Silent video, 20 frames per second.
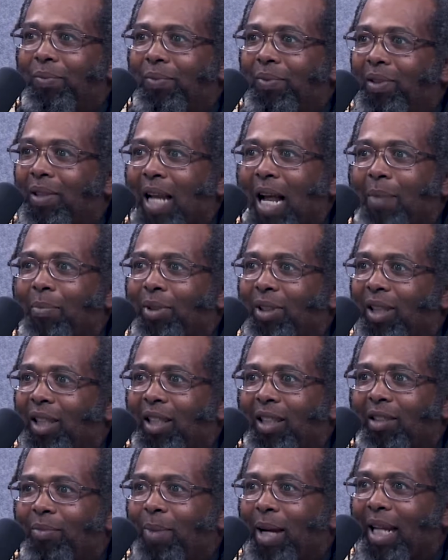slot
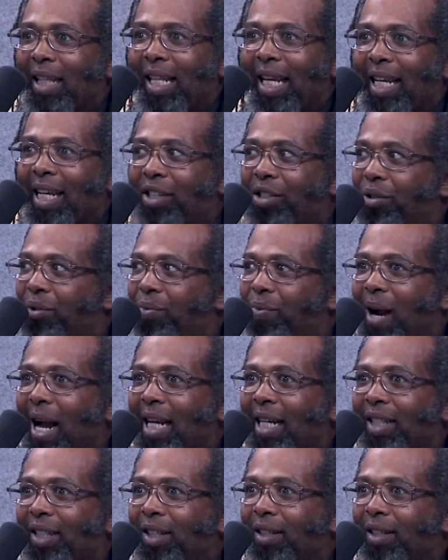machines, man, they get you right in